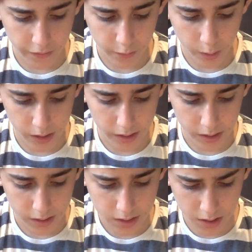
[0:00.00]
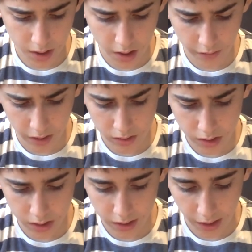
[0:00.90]
wear this around
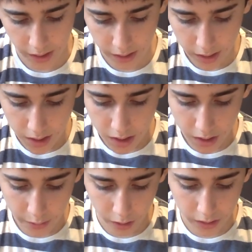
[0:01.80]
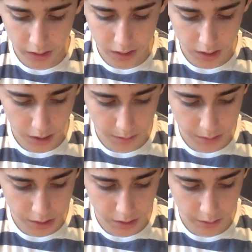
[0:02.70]
her neck. In 1 year's time,
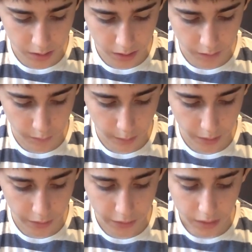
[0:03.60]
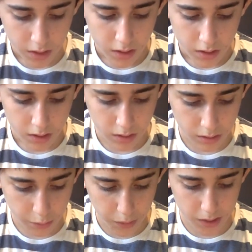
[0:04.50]
she will give birth to
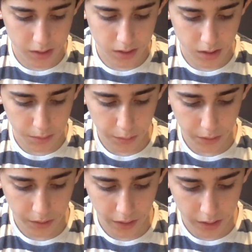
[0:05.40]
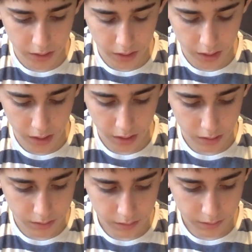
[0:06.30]
twins, a boy and a girl.
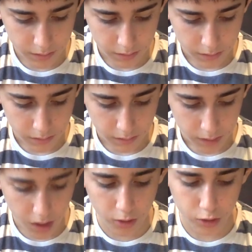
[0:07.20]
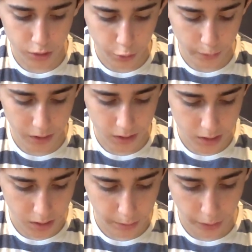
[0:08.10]
To twins,
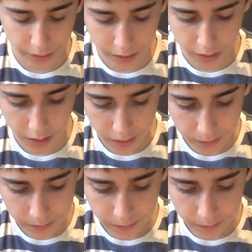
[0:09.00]
a boy and a girl.